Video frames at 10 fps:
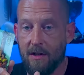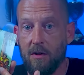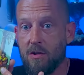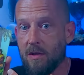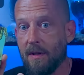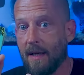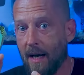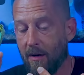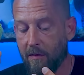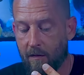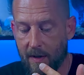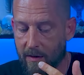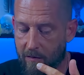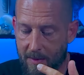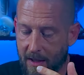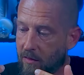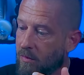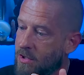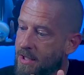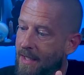usually out of fear of being
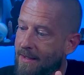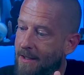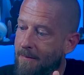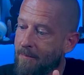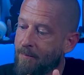rejected.